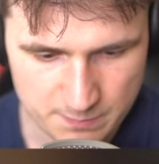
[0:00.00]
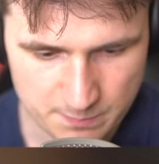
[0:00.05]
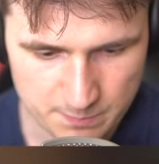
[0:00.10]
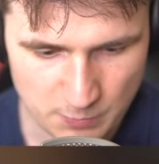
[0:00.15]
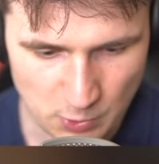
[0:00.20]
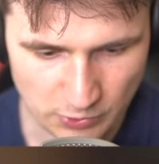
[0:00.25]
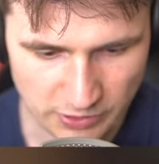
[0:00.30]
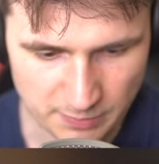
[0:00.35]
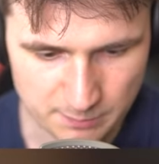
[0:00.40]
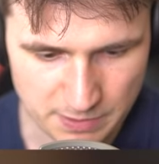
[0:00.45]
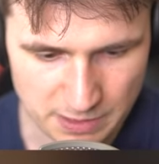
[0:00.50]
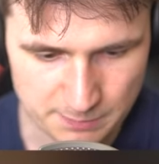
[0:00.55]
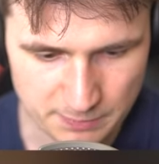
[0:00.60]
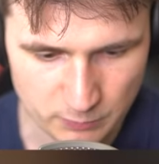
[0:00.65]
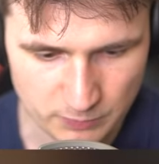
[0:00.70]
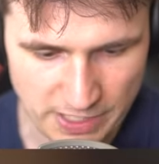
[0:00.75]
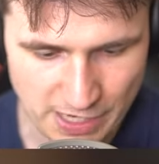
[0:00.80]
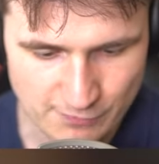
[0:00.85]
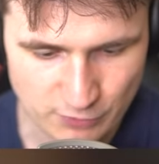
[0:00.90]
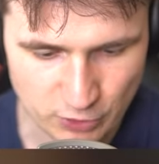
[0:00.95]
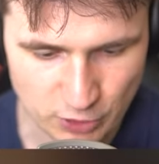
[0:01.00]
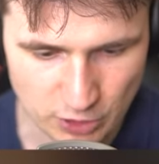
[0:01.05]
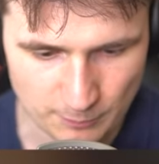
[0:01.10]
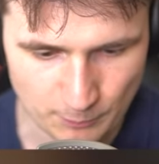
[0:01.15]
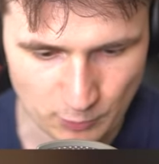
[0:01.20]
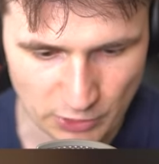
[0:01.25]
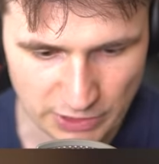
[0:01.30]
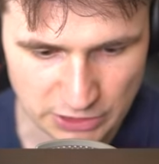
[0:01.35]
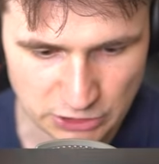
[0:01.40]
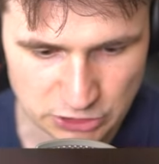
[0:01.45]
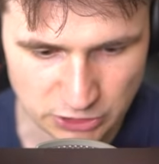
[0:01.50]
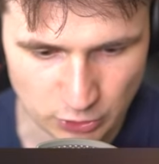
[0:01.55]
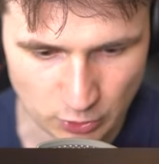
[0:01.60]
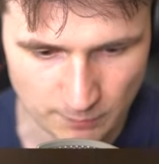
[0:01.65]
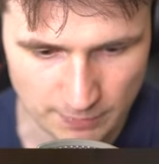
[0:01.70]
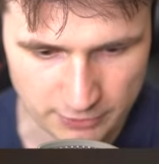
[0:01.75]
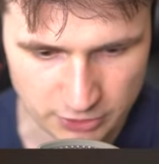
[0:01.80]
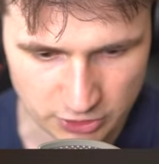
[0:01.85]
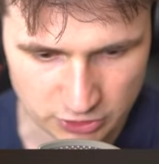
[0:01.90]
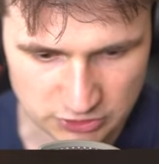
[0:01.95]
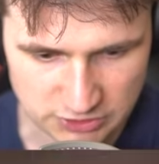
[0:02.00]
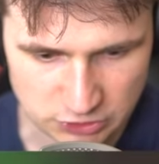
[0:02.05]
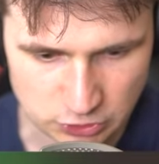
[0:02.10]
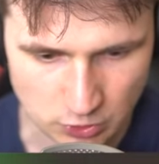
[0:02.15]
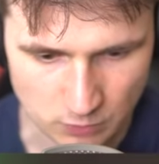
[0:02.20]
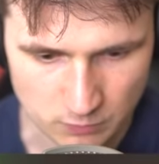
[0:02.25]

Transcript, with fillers: and... Okay, maybe we have a cardboard engine. No one cares.